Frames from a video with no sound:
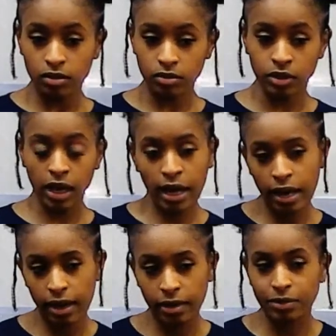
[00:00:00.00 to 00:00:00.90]

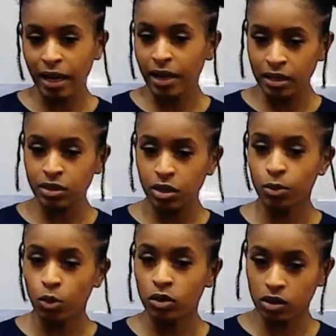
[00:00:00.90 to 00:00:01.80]
they ended up
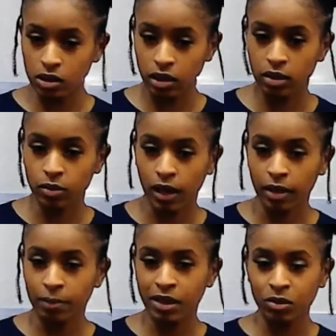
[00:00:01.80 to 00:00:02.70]
going to jail, like,
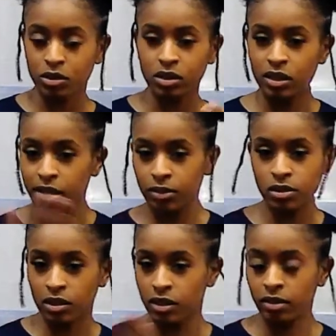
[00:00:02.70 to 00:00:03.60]
but it was years
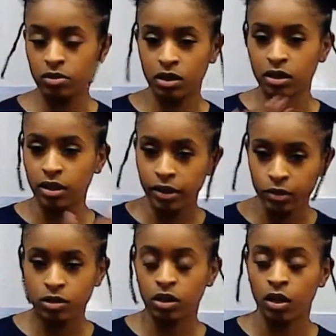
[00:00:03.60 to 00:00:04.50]
and years and
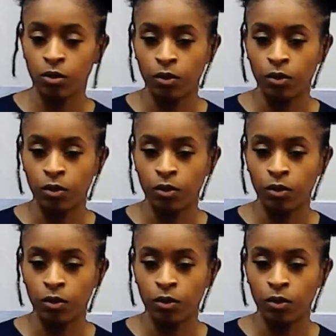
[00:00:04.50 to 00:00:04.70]
years ago.